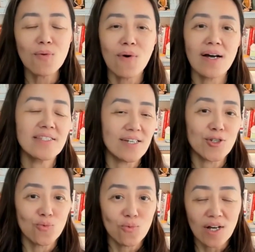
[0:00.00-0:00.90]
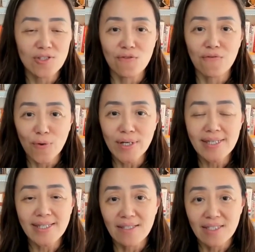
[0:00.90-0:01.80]
one is you want to
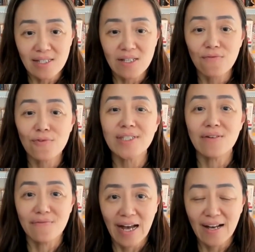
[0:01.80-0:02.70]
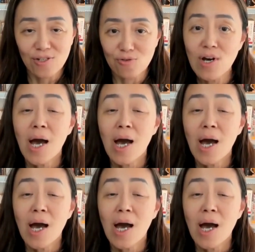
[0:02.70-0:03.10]
focus on delivering the value